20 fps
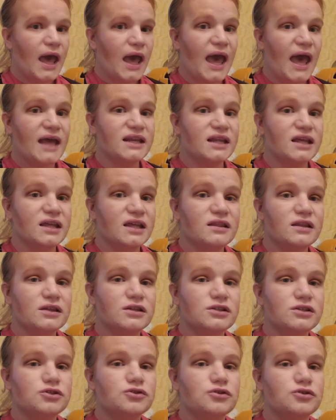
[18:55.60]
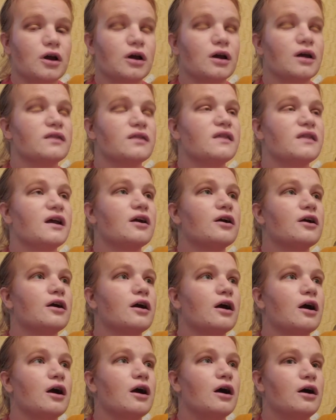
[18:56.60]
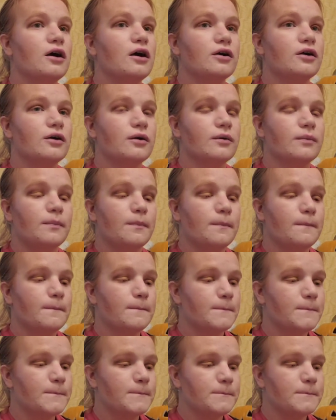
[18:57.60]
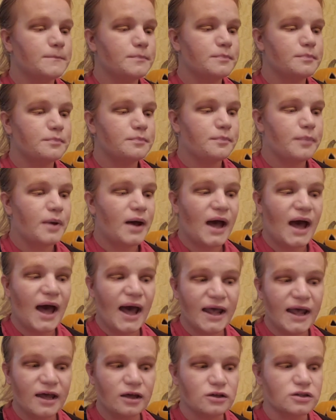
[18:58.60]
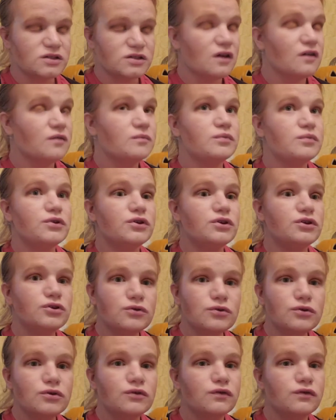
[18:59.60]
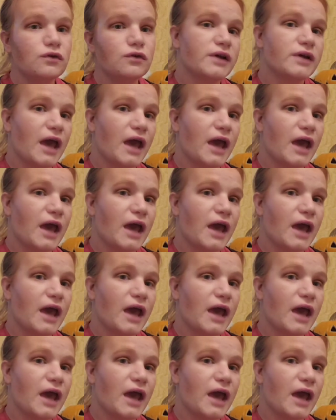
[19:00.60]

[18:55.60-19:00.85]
And in this trunk, there are piles of beautiful